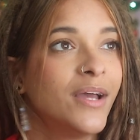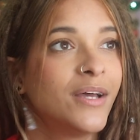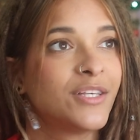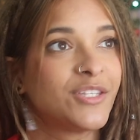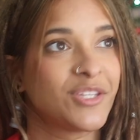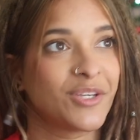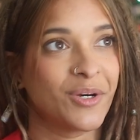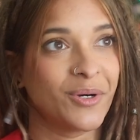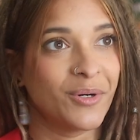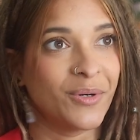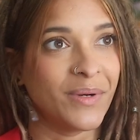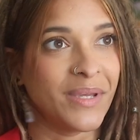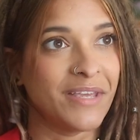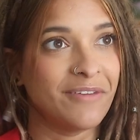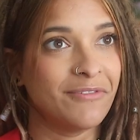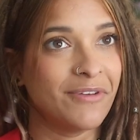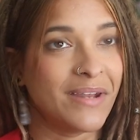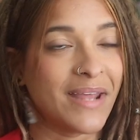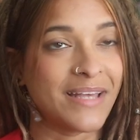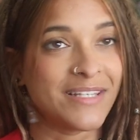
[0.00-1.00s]
So
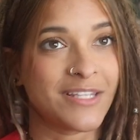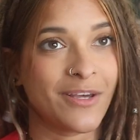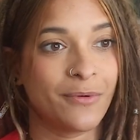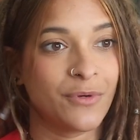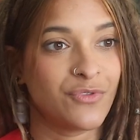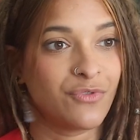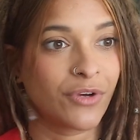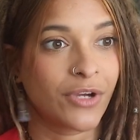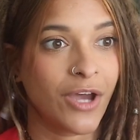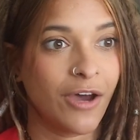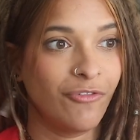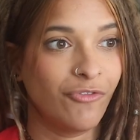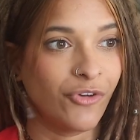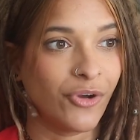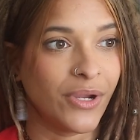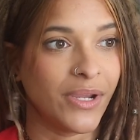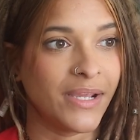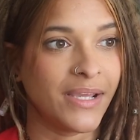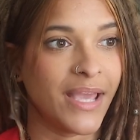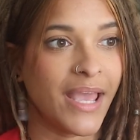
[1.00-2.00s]
even as I was
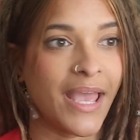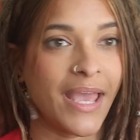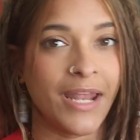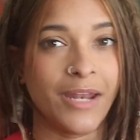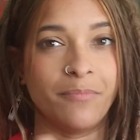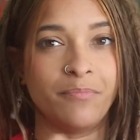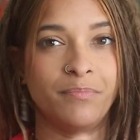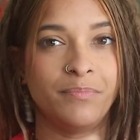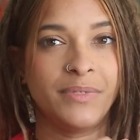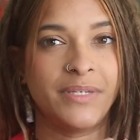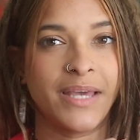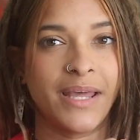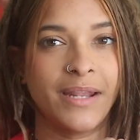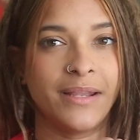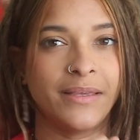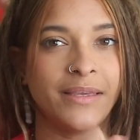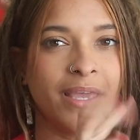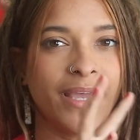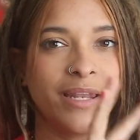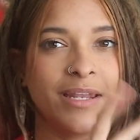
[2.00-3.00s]
recovering and
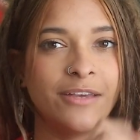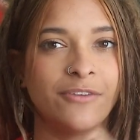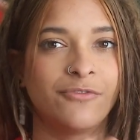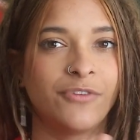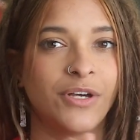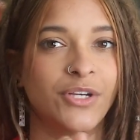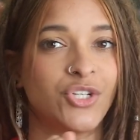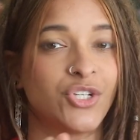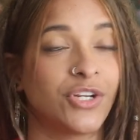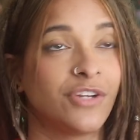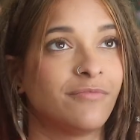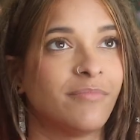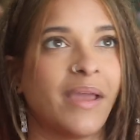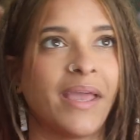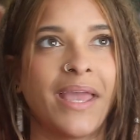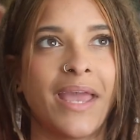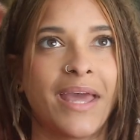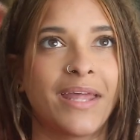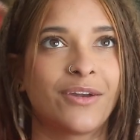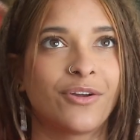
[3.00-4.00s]
getting gaining function of my
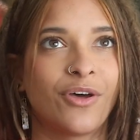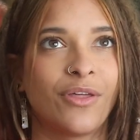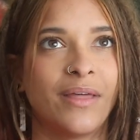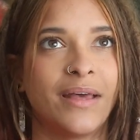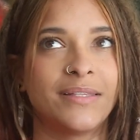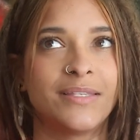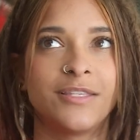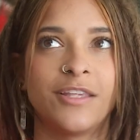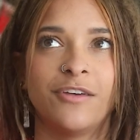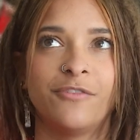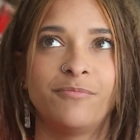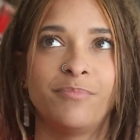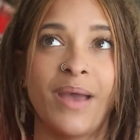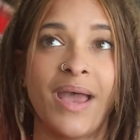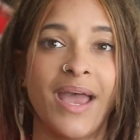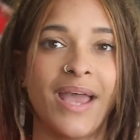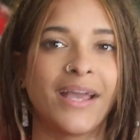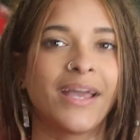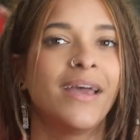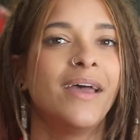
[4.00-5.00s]
hand and all that stuff
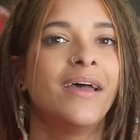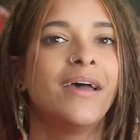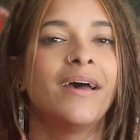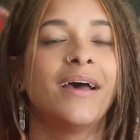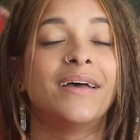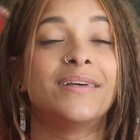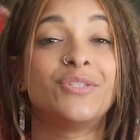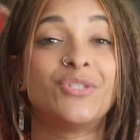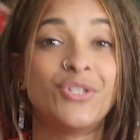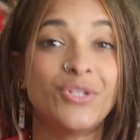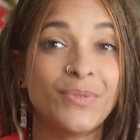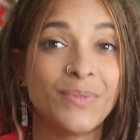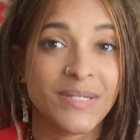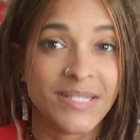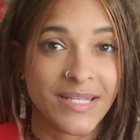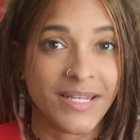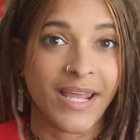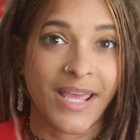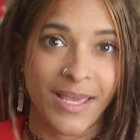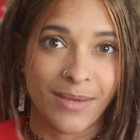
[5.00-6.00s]
back, I still
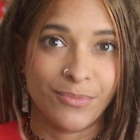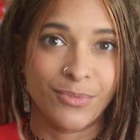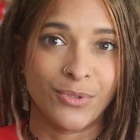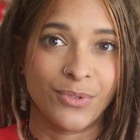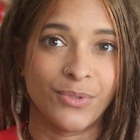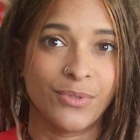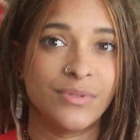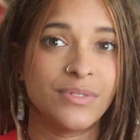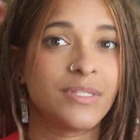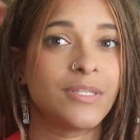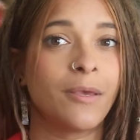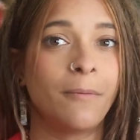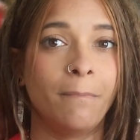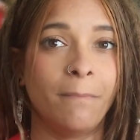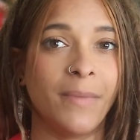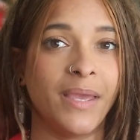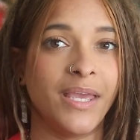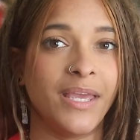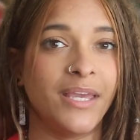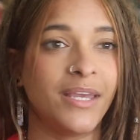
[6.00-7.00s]
wasn't able to
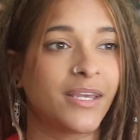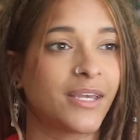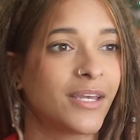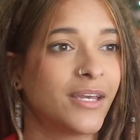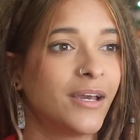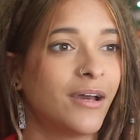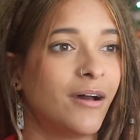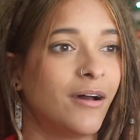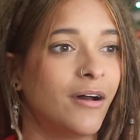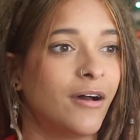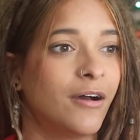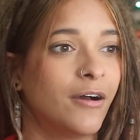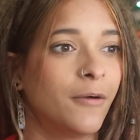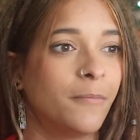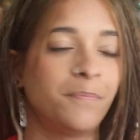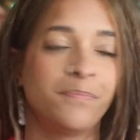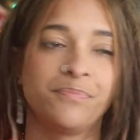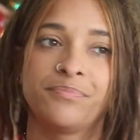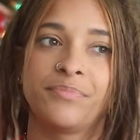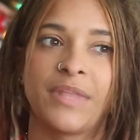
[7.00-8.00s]
make
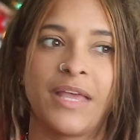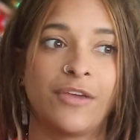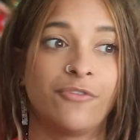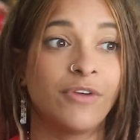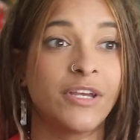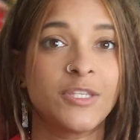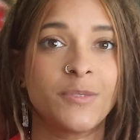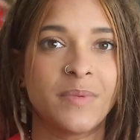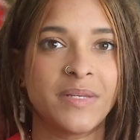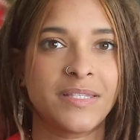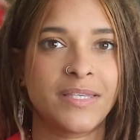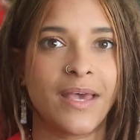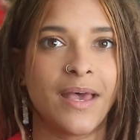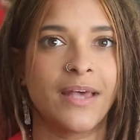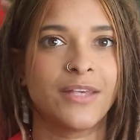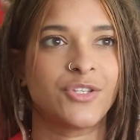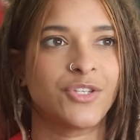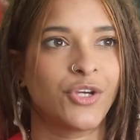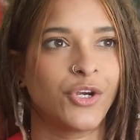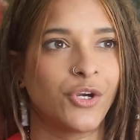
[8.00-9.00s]
um, like recipe
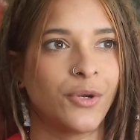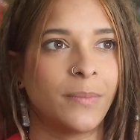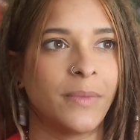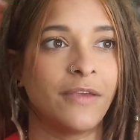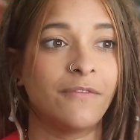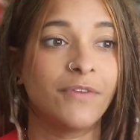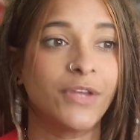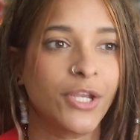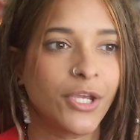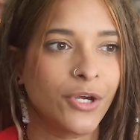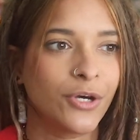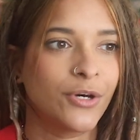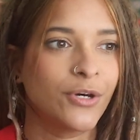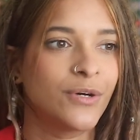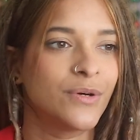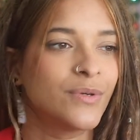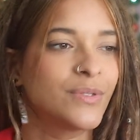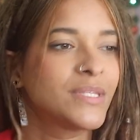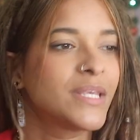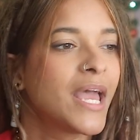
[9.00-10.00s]
tests or make
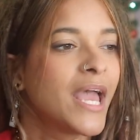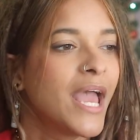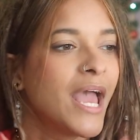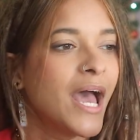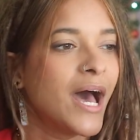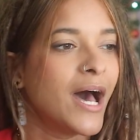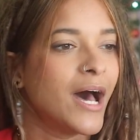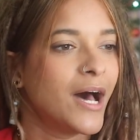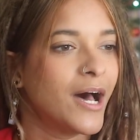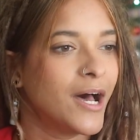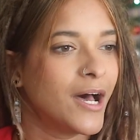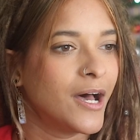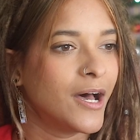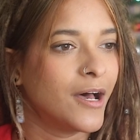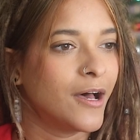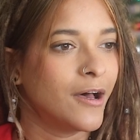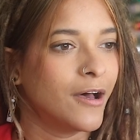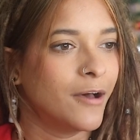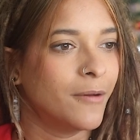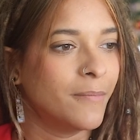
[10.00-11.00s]
videos
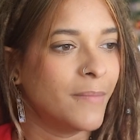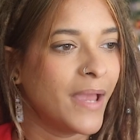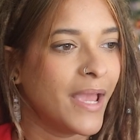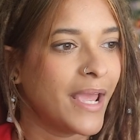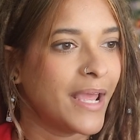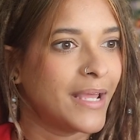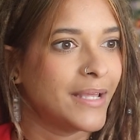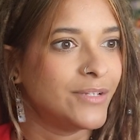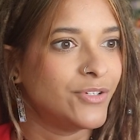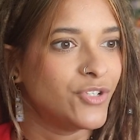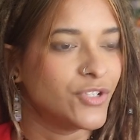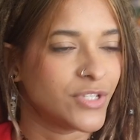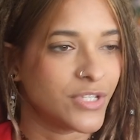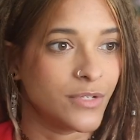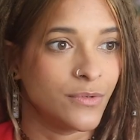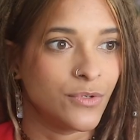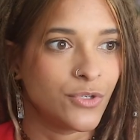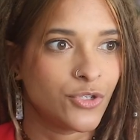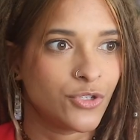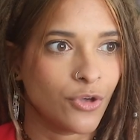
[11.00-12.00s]
um, and just
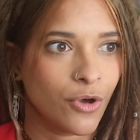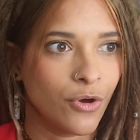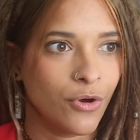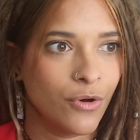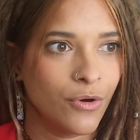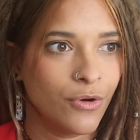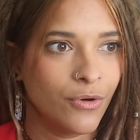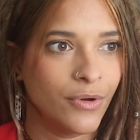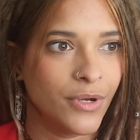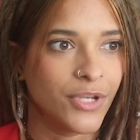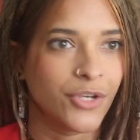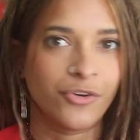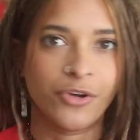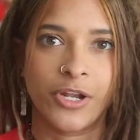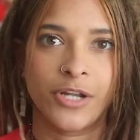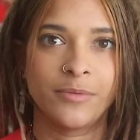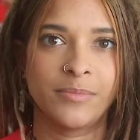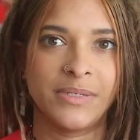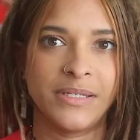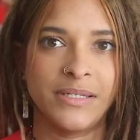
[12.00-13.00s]
it was so
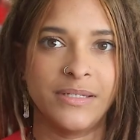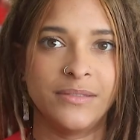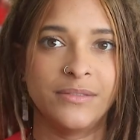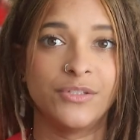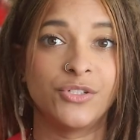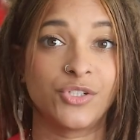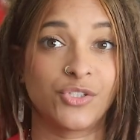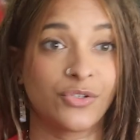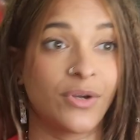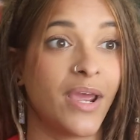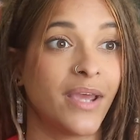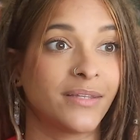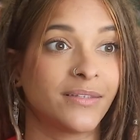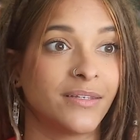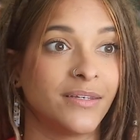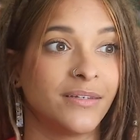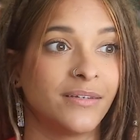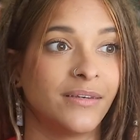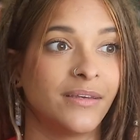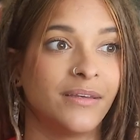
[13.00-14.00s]
incredibly
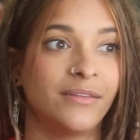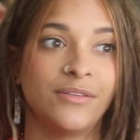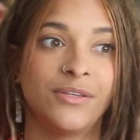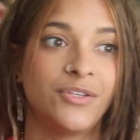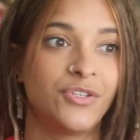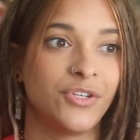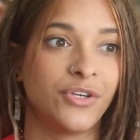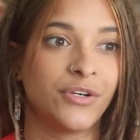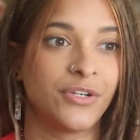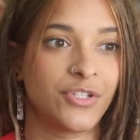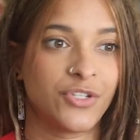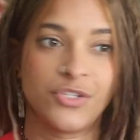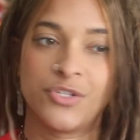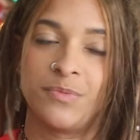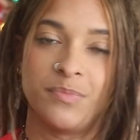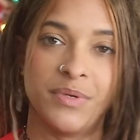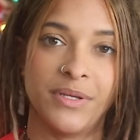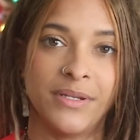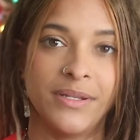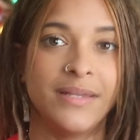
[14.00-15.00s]
distracting. This year has
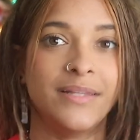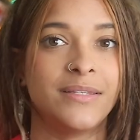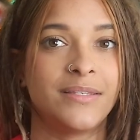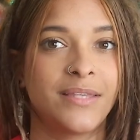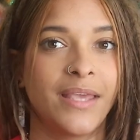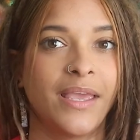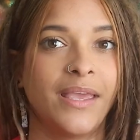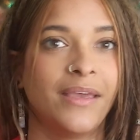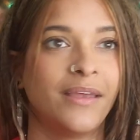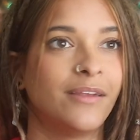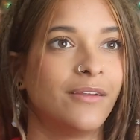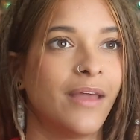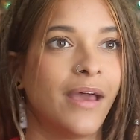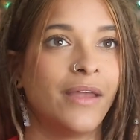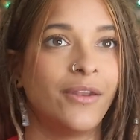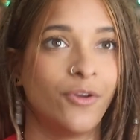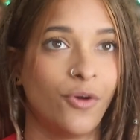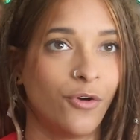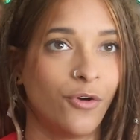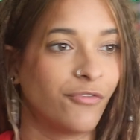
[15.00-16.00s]
just been insane,
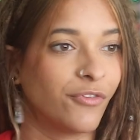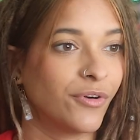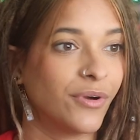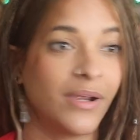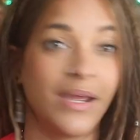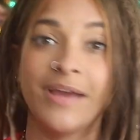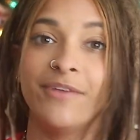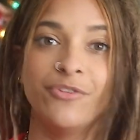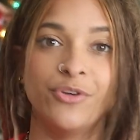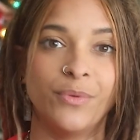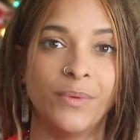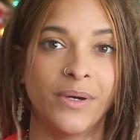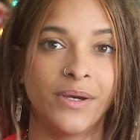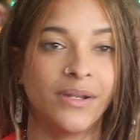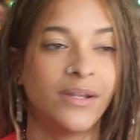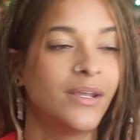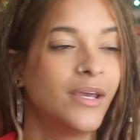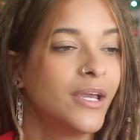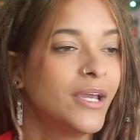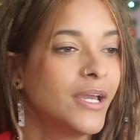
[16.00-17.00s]
I for
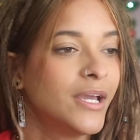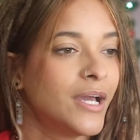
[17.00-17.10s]
everyone.